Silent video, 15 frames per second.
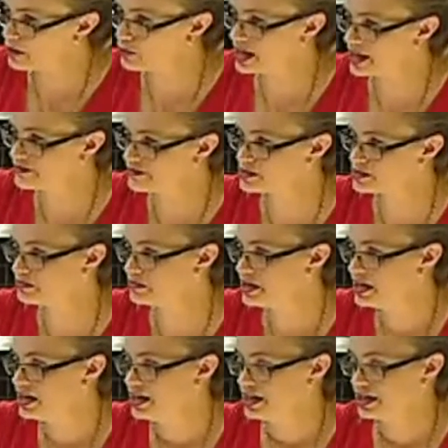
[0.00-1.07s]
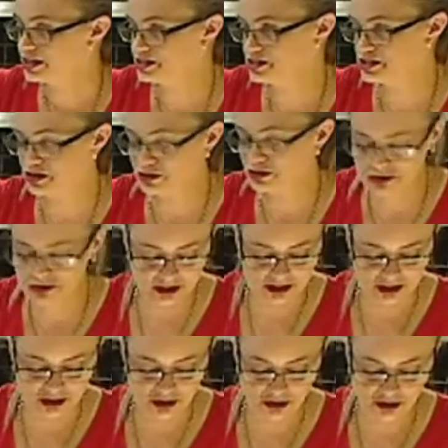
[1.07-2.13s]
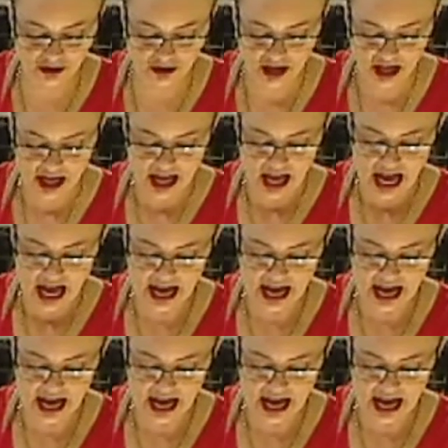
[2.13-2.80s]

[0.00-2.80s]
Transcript: Now, we have some consultants who